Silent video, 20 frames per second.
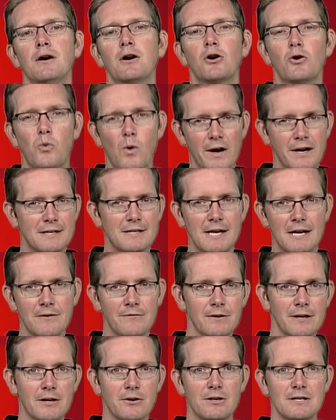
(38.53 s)
Quantitative
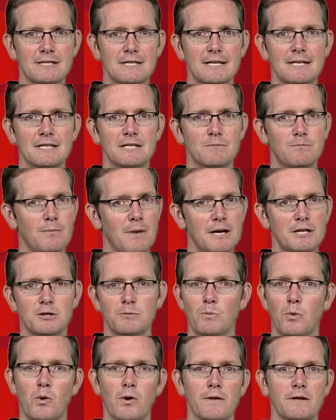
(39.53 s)
literacy is much
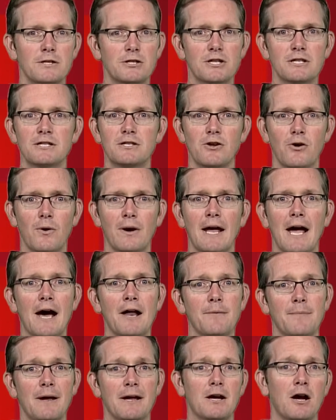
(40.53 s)
more than just knowing how to
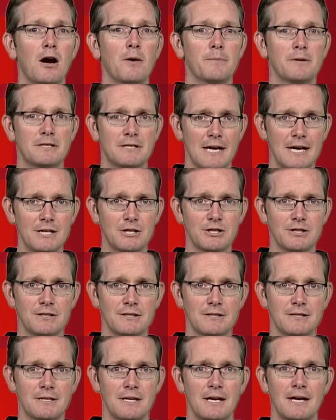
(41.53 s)
make
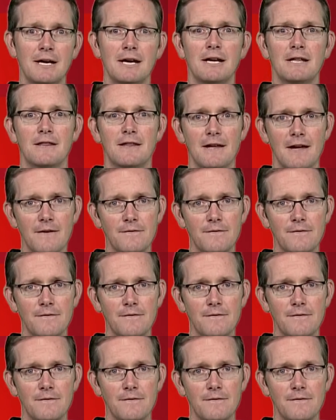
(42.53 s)
computations. The